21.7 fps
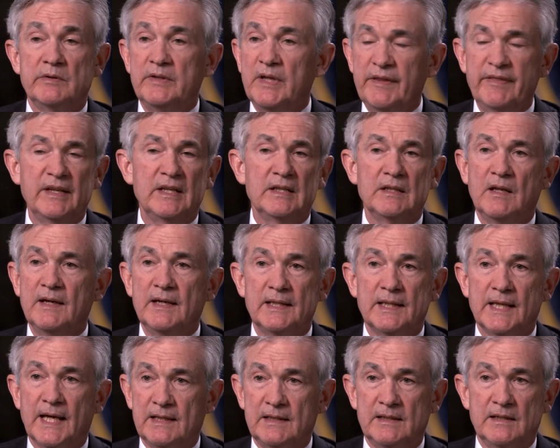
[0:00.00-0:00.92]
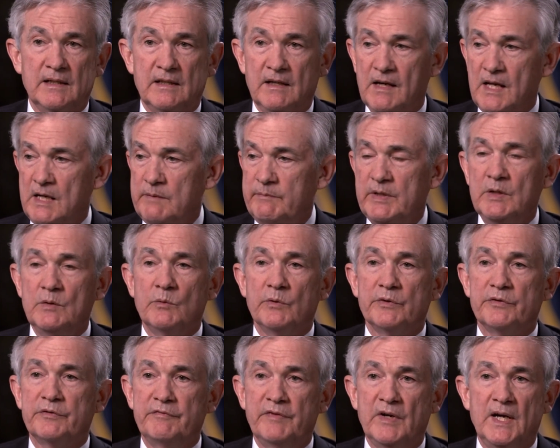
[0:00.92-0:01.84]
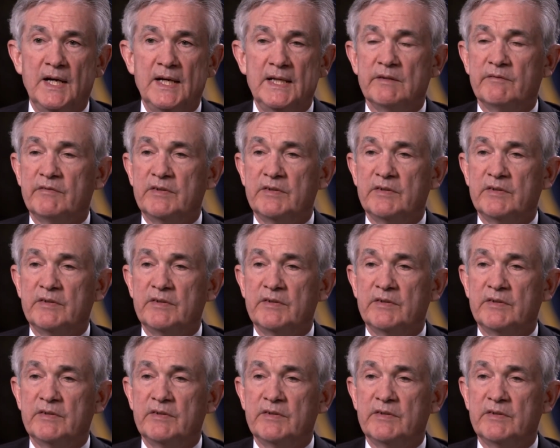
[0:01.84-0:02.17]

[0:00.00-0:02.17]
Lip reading: Nothing like that. The economy was fine.